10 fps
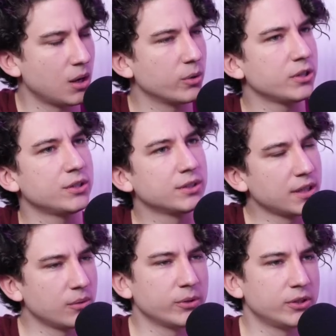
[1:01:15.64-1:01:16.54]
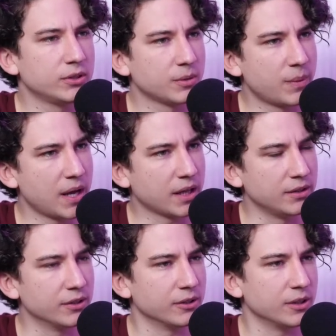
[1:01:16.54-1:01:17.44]
I want you to look back
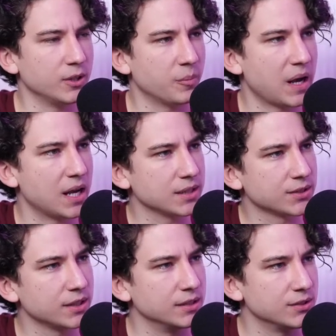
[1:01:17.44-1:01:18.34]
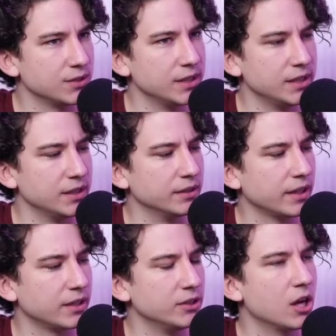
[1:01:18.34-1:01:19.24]
in your past and see
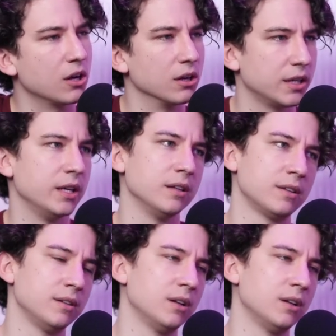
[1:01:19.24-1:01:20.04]
like a younger Keith,